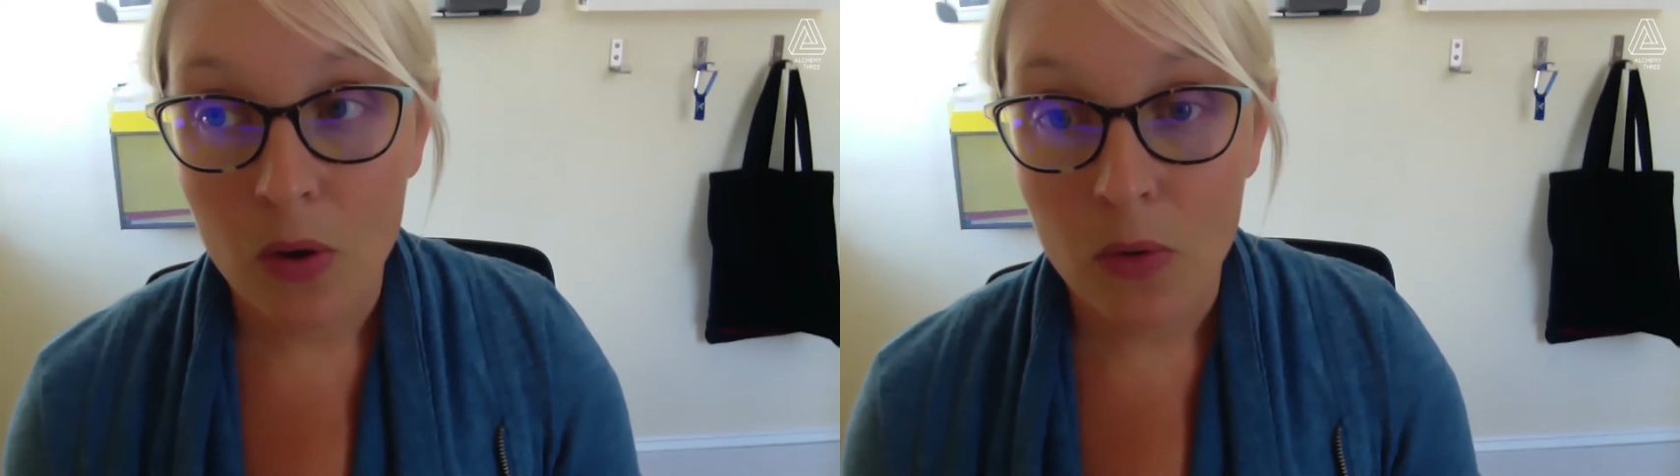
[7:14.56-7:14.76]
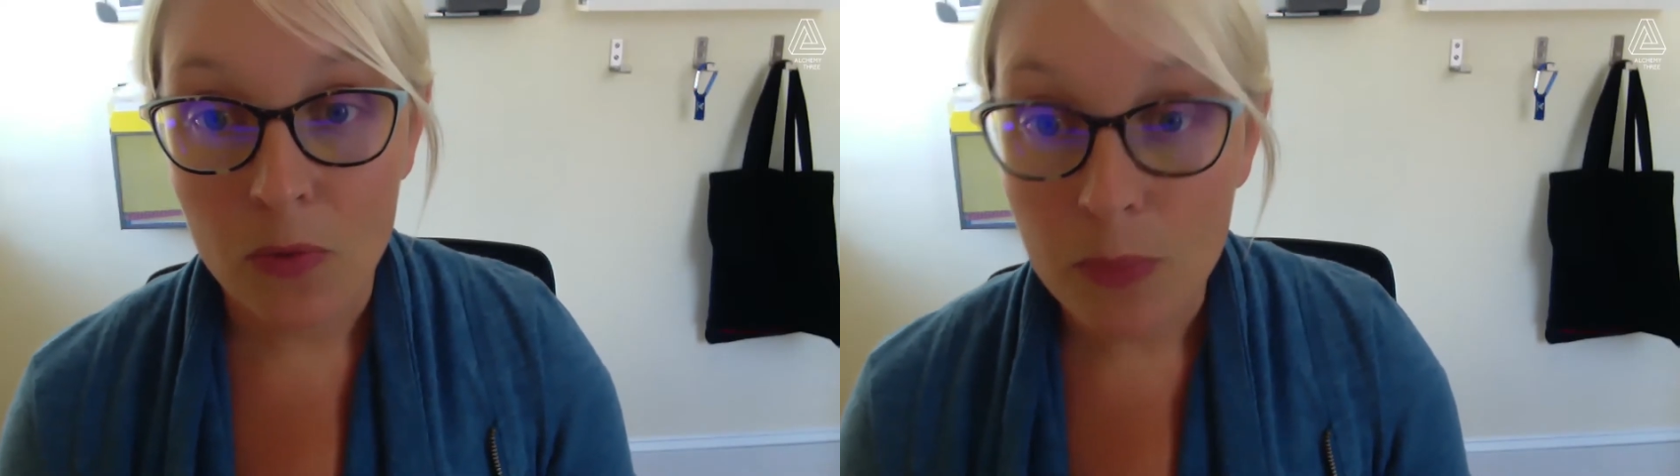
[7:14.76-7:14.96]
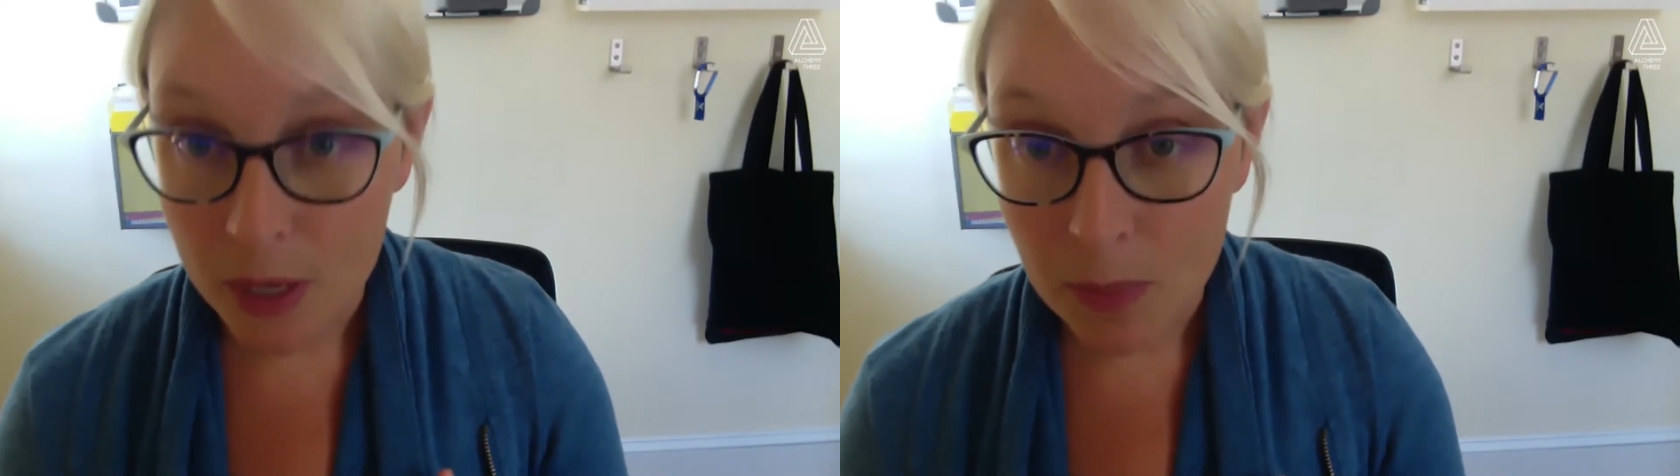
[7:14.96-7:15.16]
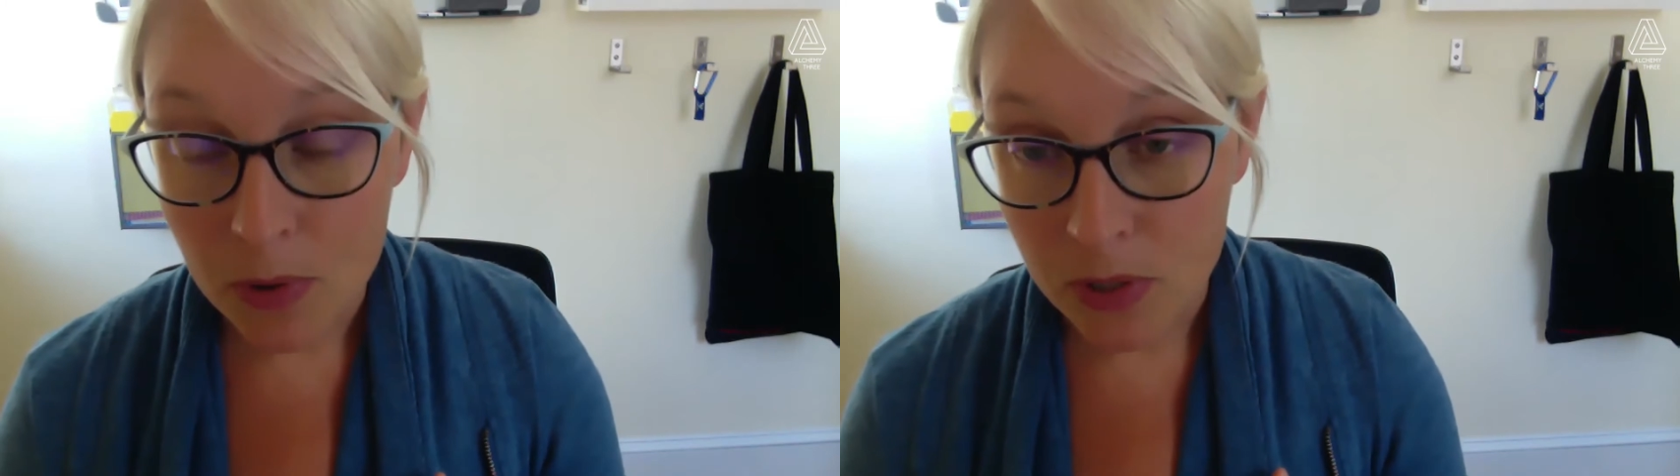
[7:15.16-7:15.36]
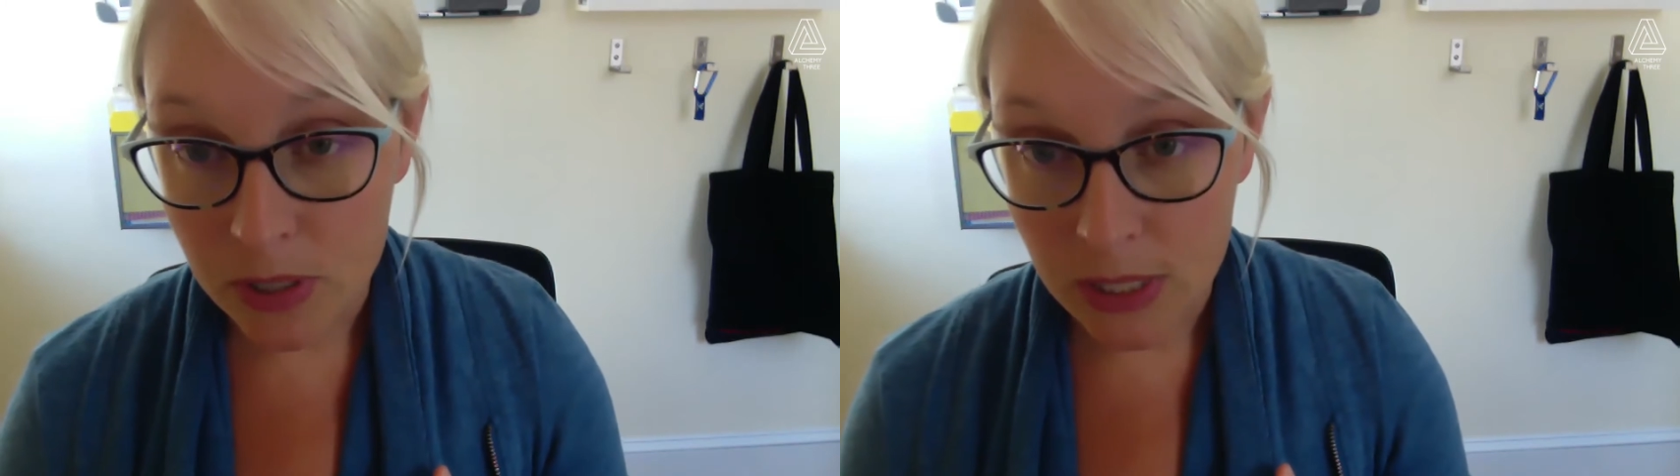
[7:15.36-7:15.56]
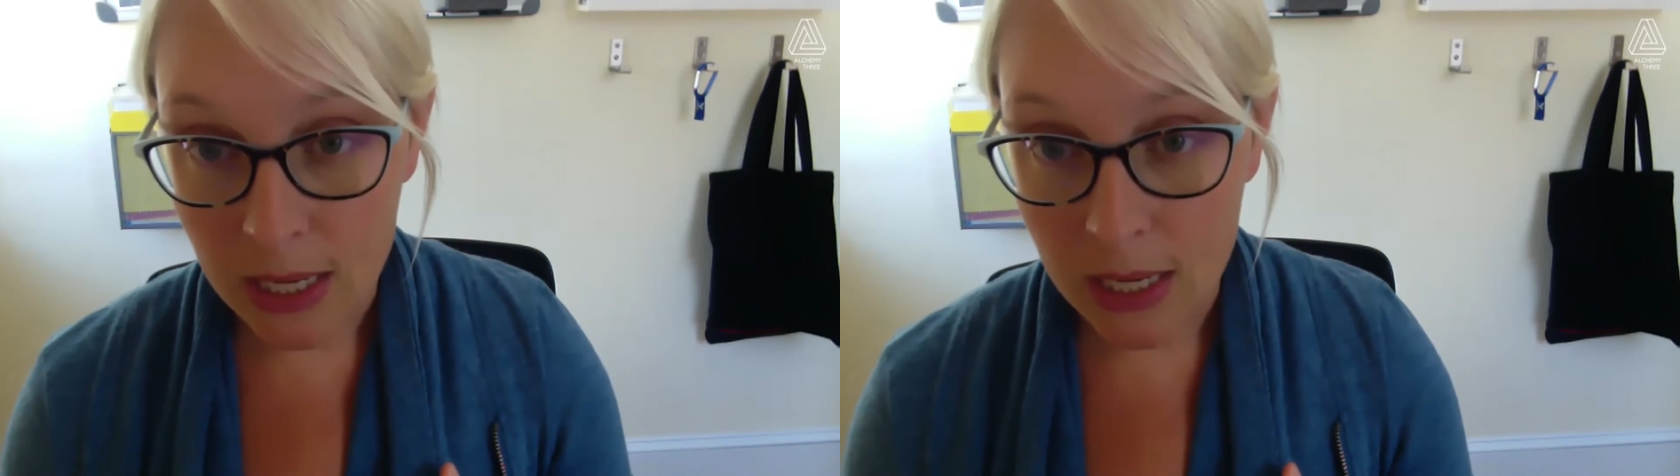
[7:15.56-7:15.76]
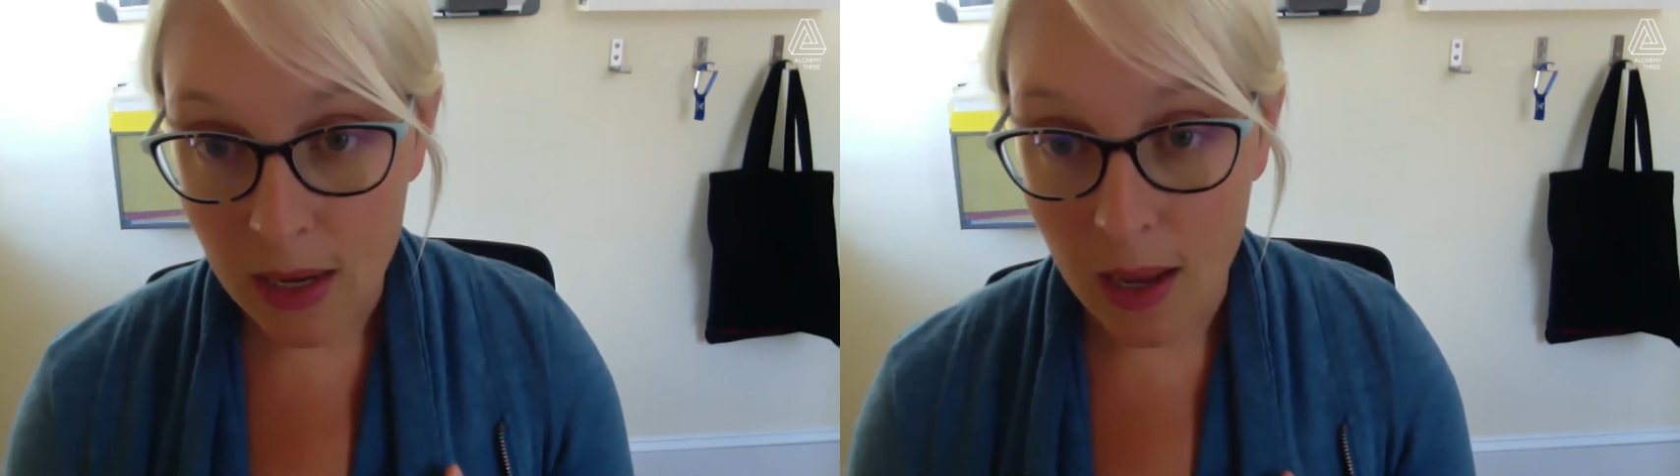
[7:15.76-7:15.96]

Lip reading: For me personally,